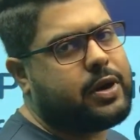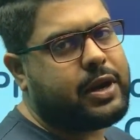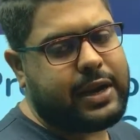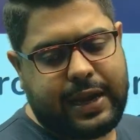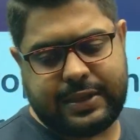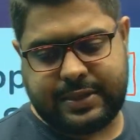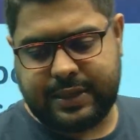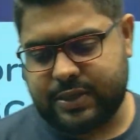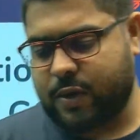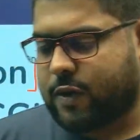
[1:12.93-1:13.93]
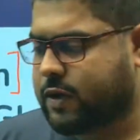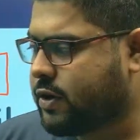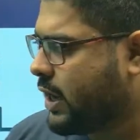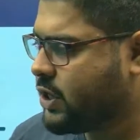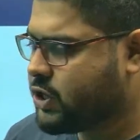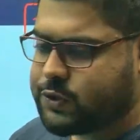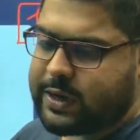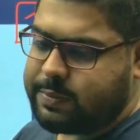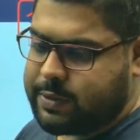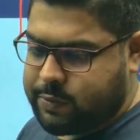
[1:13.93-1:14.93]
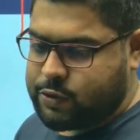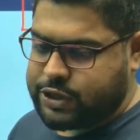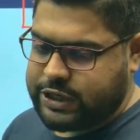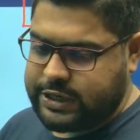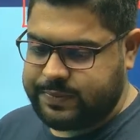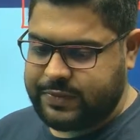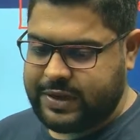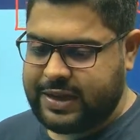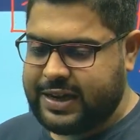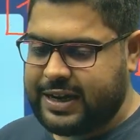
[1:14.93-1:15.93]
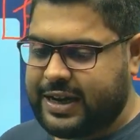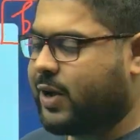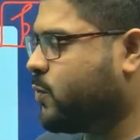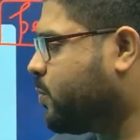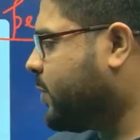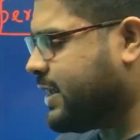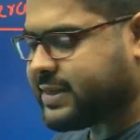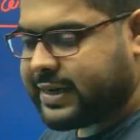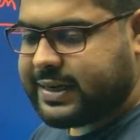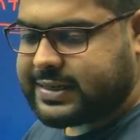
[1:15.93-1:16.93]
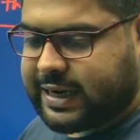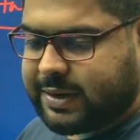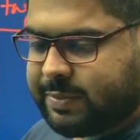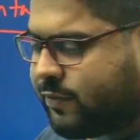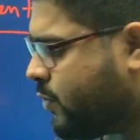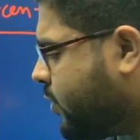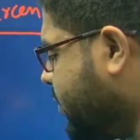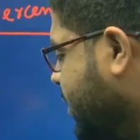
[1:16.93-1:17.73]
analysis on ratio and proportion. Now, please understand, before